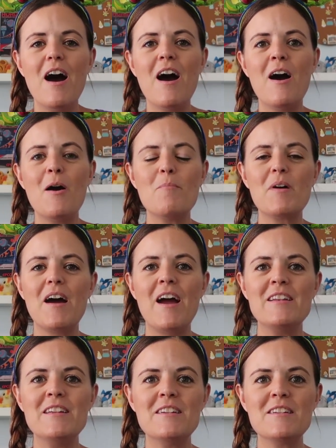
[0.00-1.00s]
but
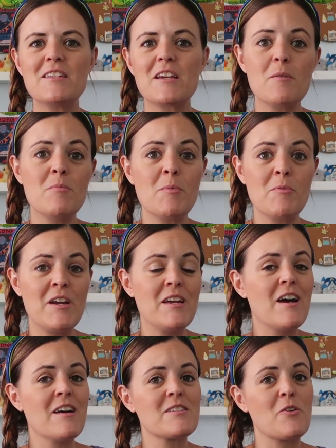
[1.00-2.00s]
I needed to
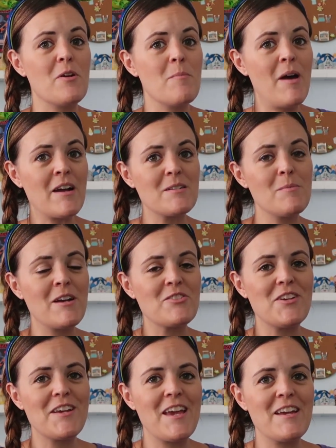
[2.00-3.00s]
commemorate us going back to
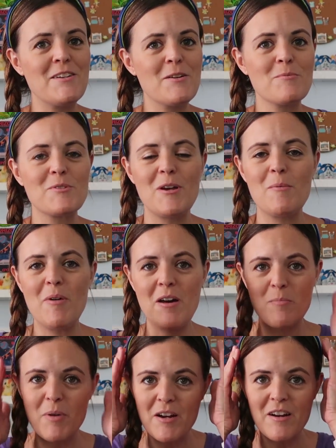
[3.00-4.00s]
Magic Kingdom, so I
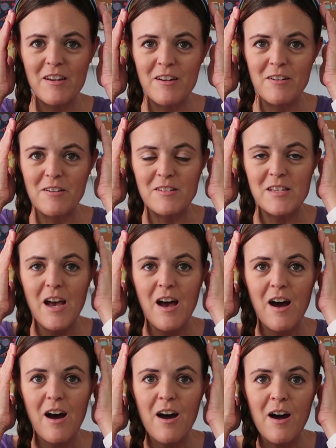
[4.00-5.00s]
bought a pair of ears,
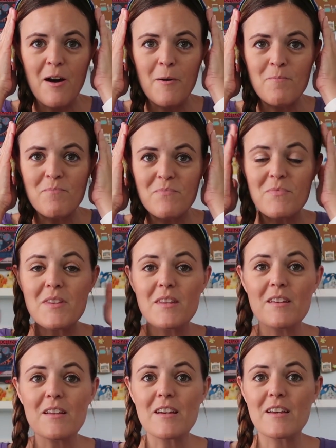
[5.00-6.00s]

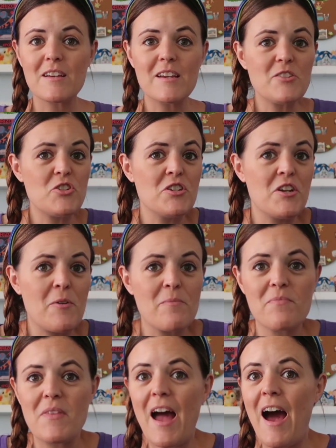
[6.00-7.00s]
because
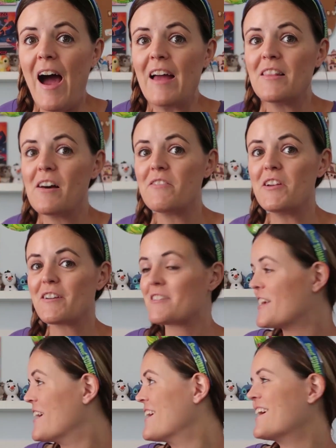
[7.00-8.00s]
I love
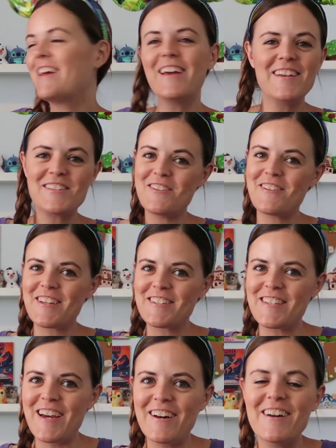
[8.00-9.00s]
ears, as you
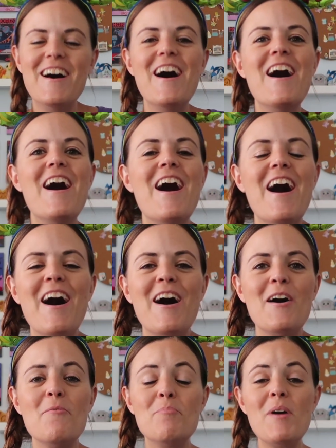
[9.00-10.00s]
can tell.
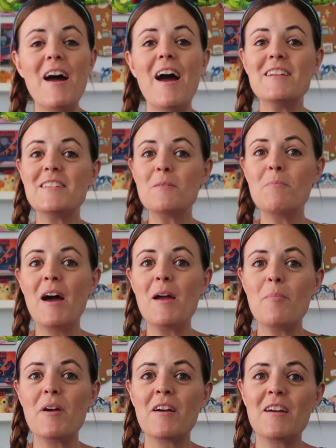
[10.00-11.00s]
But I did buy
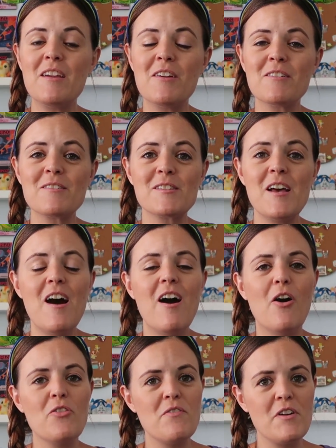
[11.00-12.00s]
a pair of ears
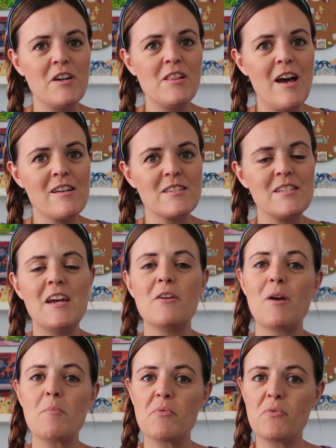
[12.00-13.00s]
on the very last day,
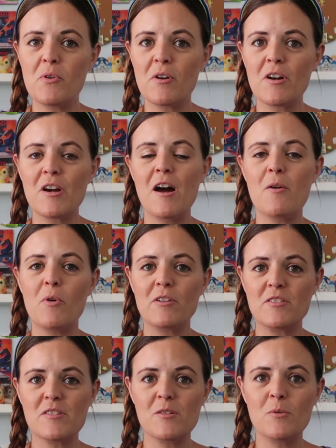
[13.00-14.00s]
right before
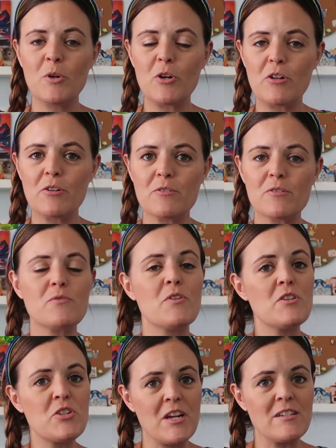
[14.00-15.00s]
Walt Disney World closed for
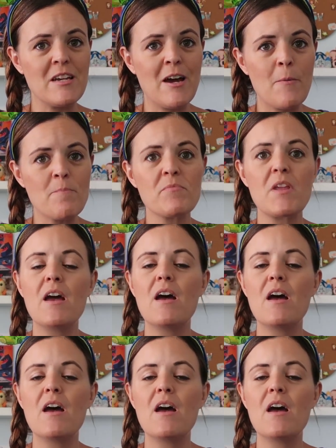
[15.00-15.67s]
the shutdown.